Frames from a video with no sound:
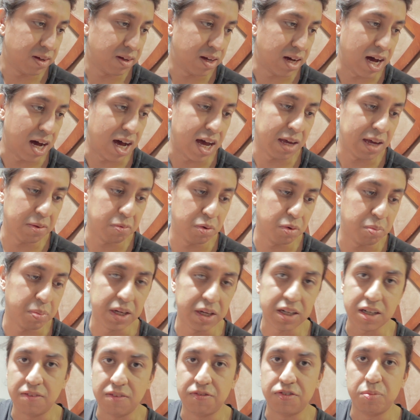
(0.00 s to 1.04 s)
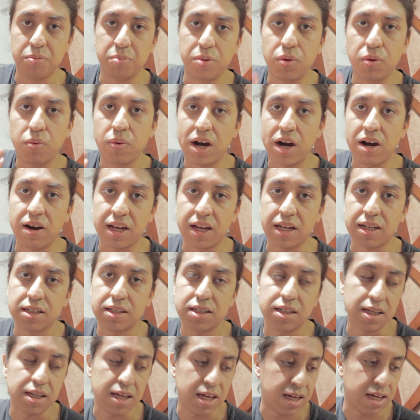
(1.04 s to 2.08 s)
I would be comfortable wearing,
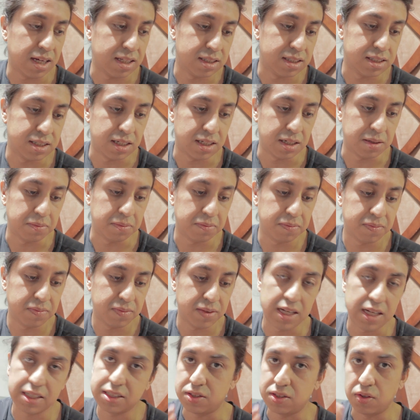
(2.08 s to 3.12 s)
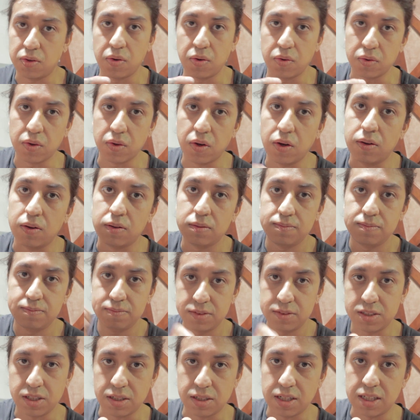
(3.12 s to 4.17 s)
and that's the whole goal.
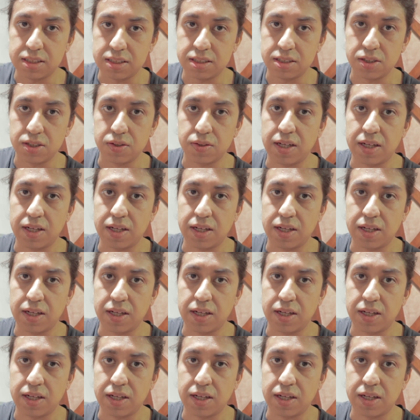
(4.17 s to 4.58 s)
So let's do